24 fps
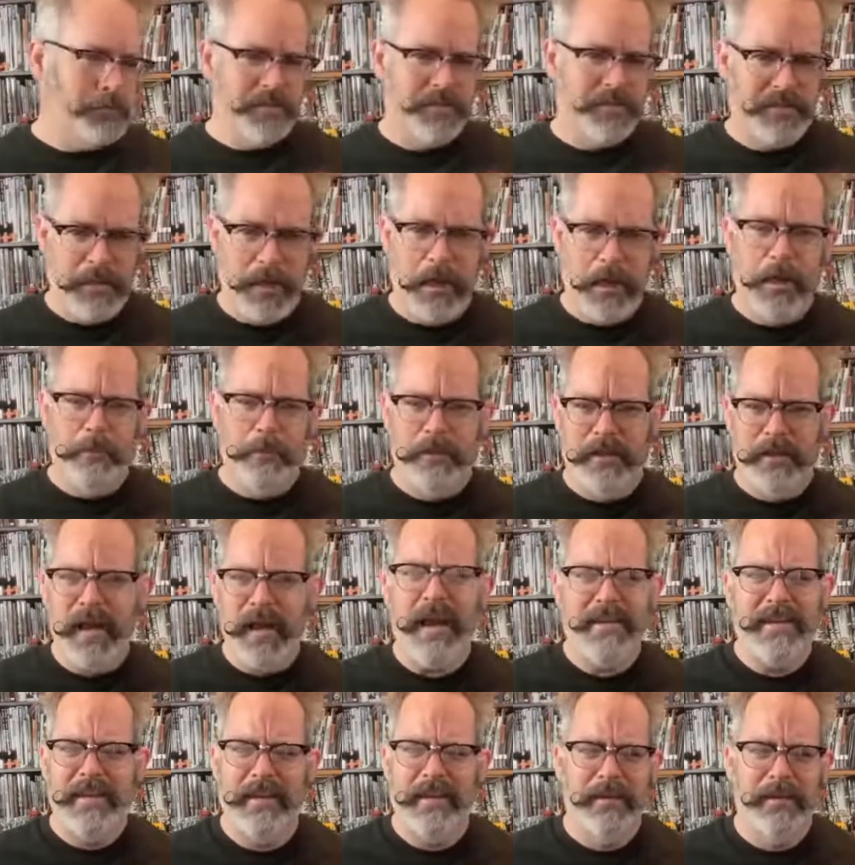saw a
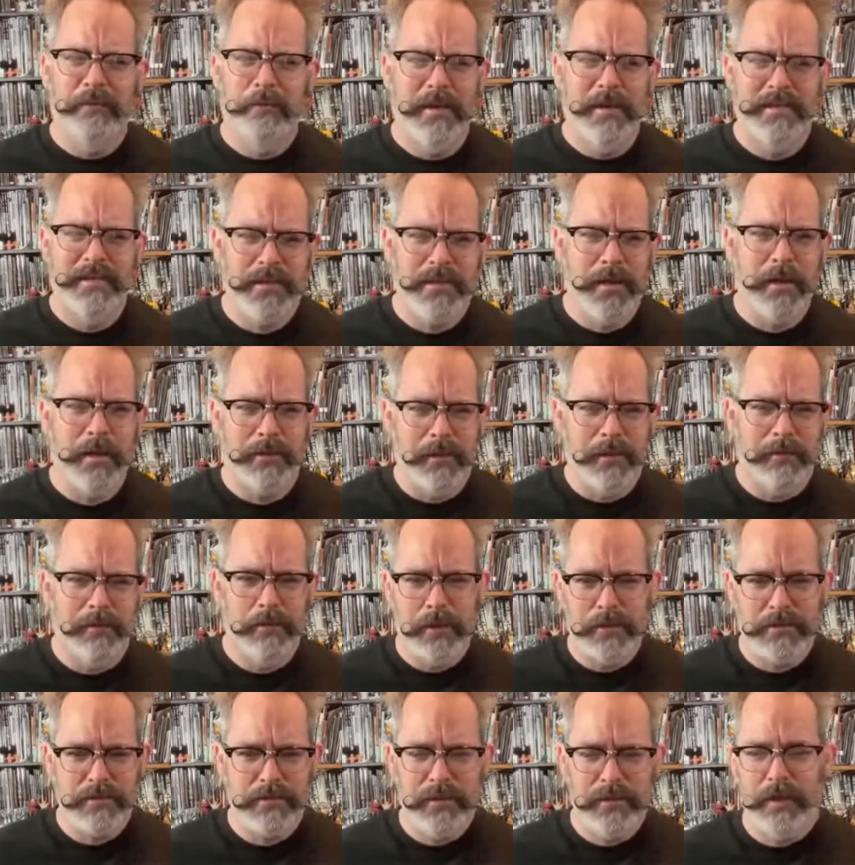Guy King in my stocking
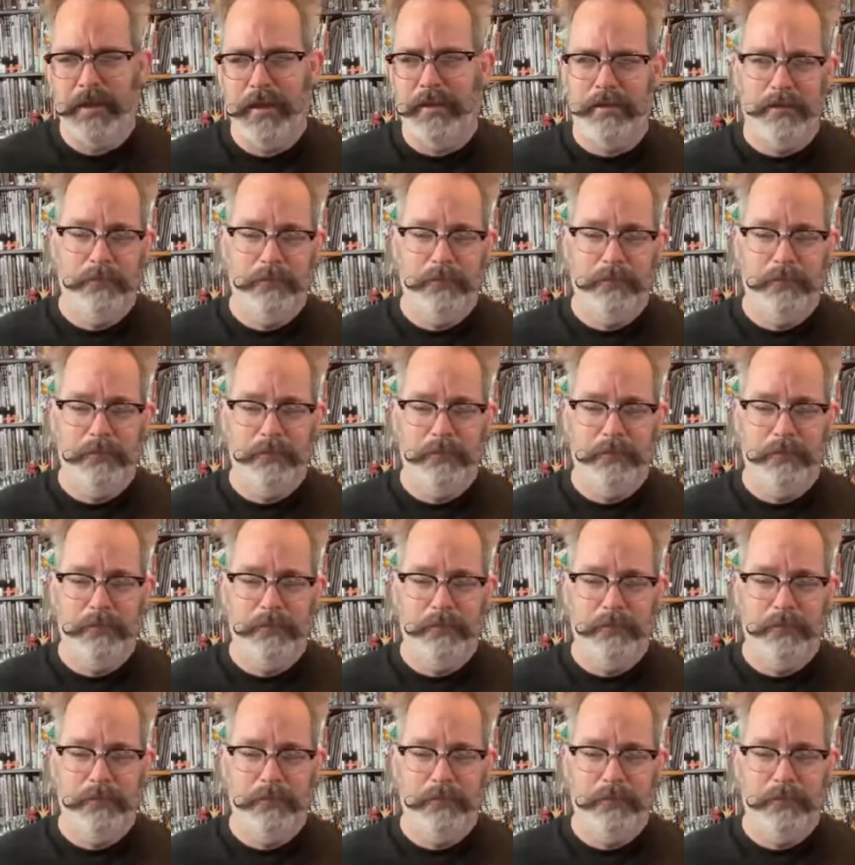last night.